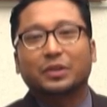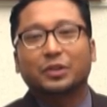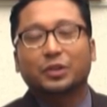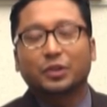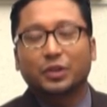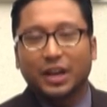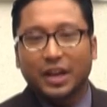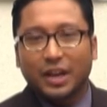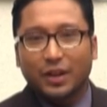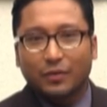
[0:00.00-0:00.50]

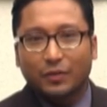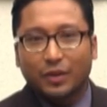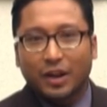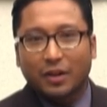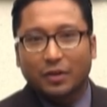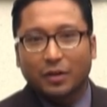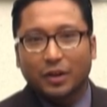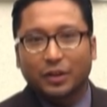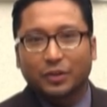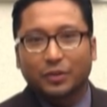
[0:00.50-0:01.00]
Today, we
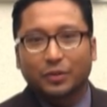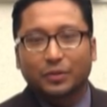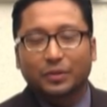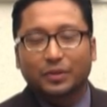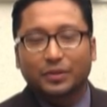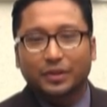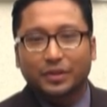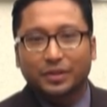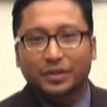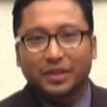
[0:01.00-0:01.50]
are going to
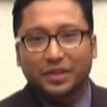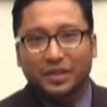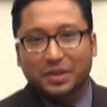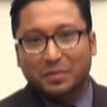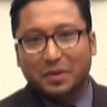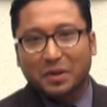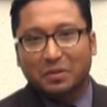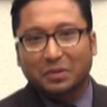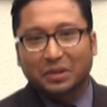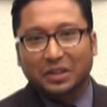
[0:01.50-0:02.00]
discuss
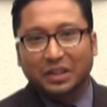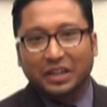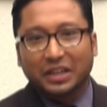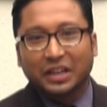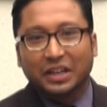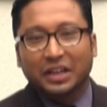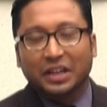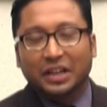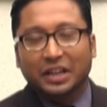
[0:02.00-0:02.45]
about the